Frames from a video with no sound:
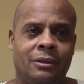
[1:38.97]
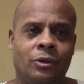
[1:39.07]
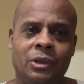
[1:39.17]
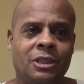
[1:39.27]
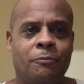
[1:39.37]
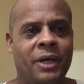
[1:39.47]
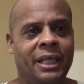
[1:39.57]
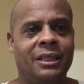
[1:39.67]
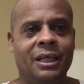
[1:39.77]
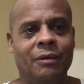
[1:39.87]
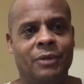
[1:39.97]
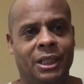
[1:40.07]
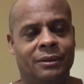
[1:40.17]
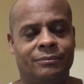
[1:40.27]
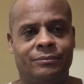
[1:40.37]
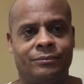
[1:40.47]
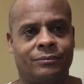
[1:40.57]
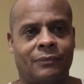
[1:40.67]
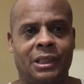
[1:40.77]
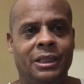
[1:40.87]
during this pandemic,
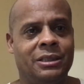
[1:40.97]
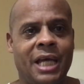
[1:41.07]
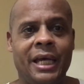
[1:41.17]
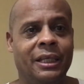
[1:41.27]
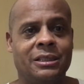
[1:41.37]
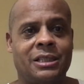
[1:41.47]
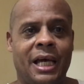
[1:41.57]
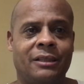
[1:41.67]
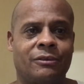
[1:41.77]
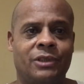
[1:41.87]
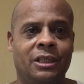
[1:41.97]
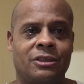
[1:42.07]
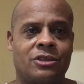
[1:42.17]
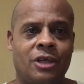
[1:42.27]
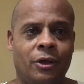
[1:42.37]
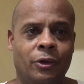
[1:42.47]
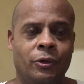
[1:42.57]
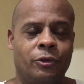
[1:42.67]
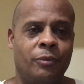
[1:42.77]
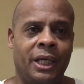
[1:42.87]
these dating sites have seen a
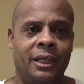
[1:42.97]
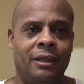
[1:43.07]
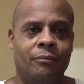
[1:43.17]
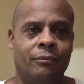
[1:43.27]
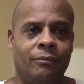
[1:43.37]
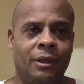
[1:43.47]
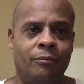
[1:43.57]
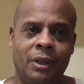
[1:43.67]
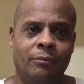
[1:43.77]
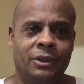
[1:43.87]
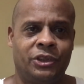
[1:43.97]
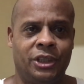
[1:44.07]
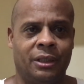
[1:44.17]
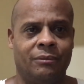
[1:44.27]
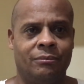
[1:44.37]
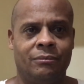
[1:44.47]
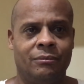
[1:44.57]
surge, man, in membership.